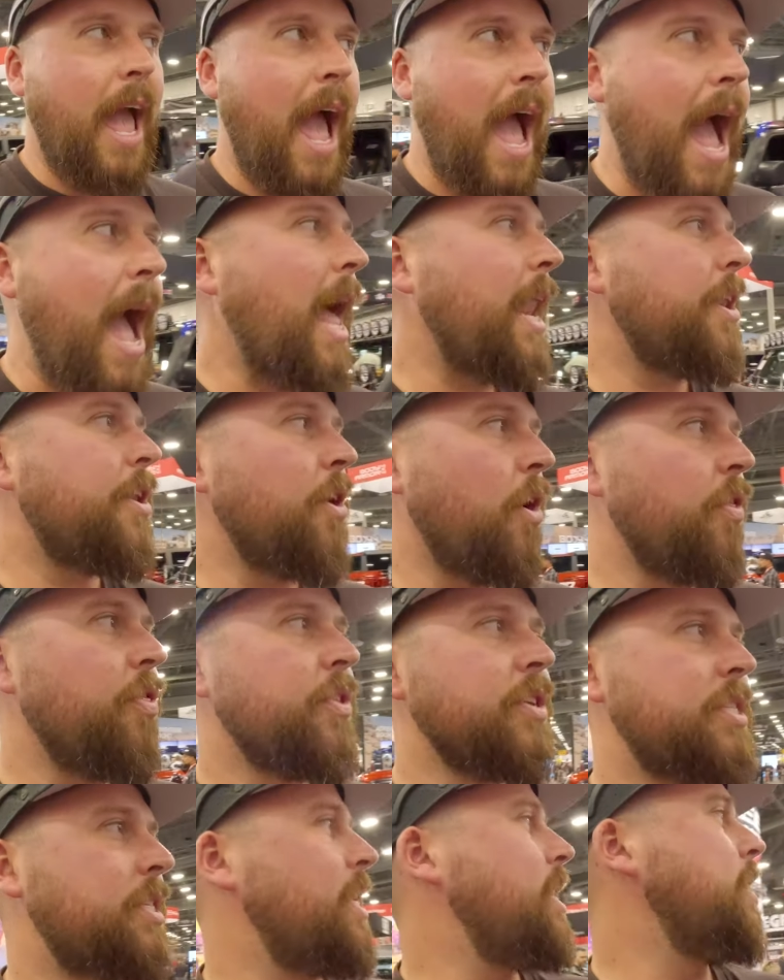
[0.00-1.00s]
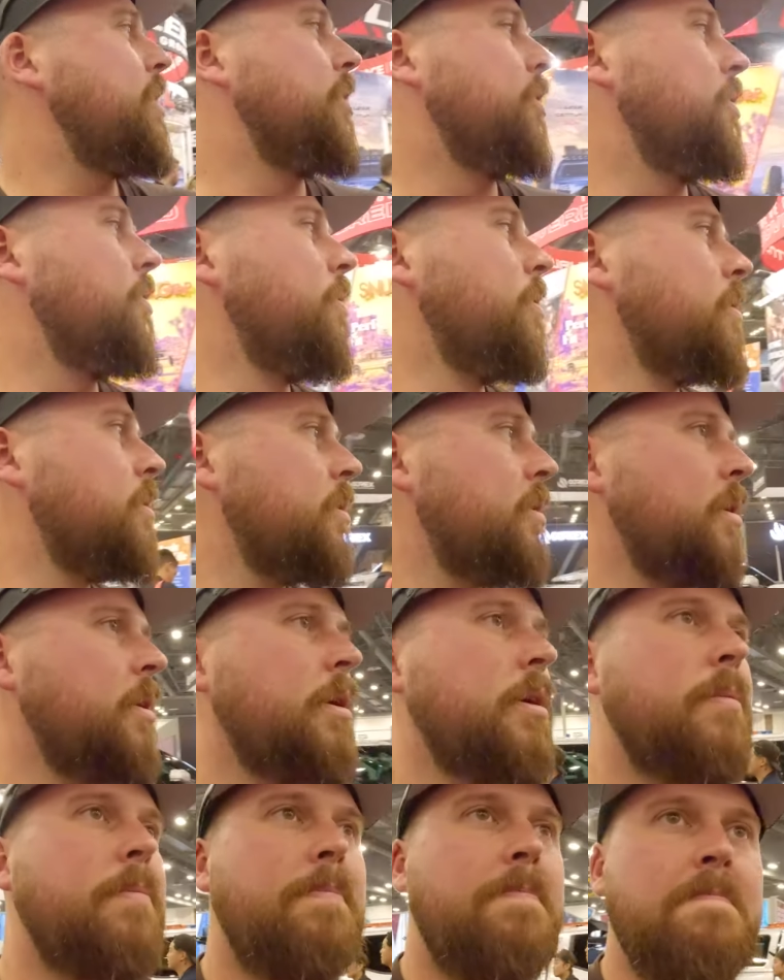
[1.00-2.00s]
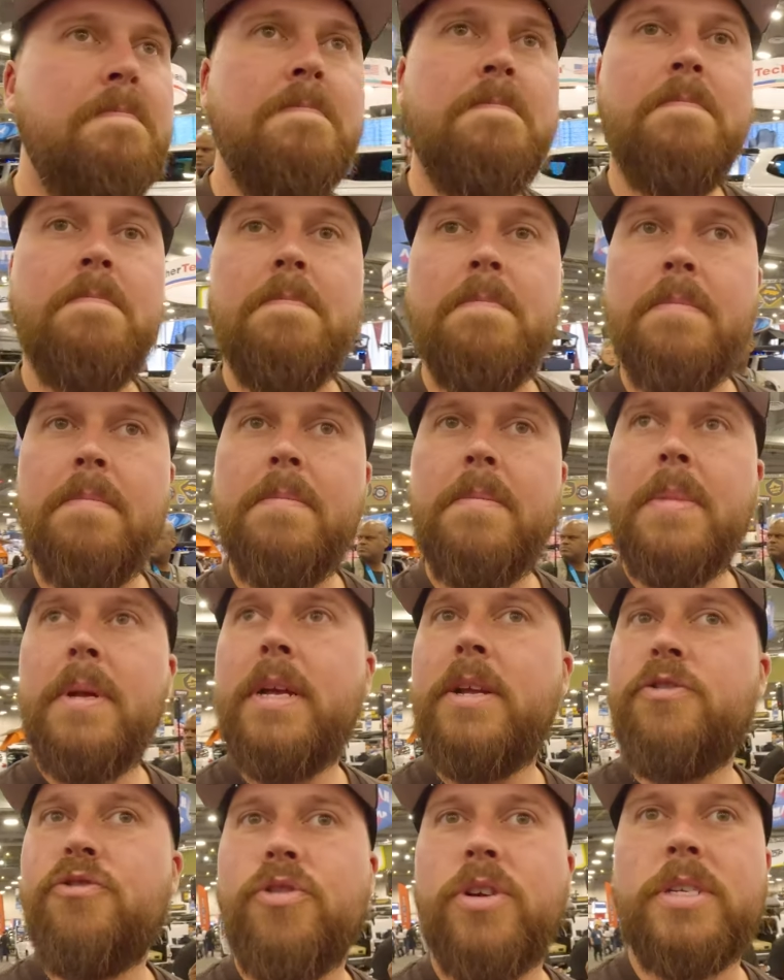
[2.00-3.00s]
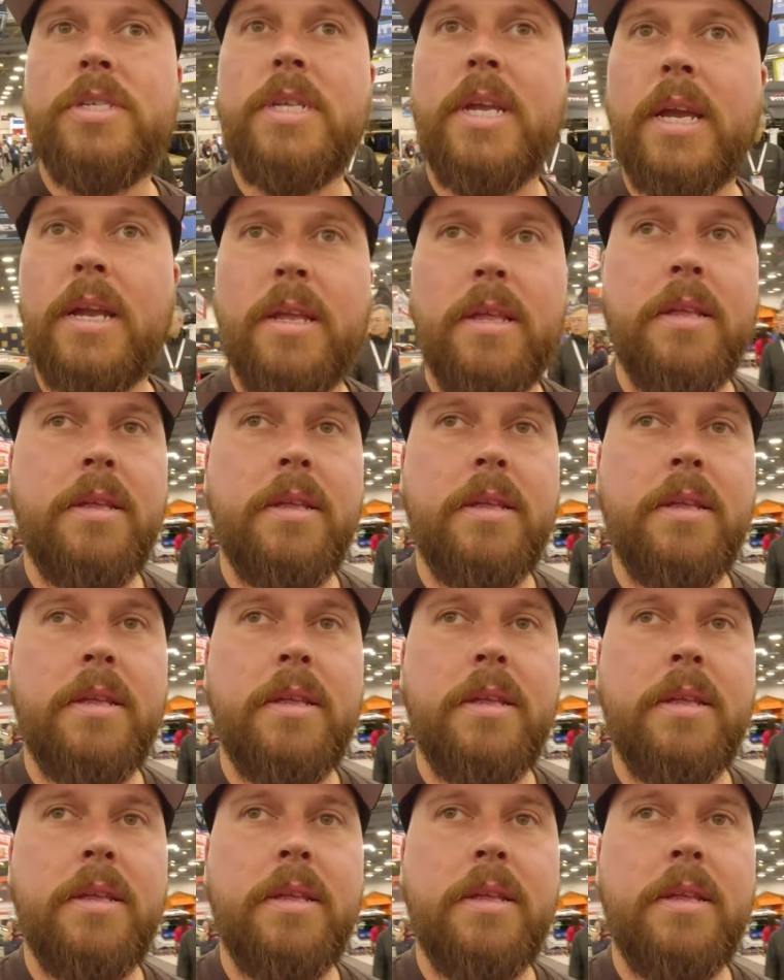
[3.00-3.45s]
and on the Sea-Doo. Hmm. Interesting.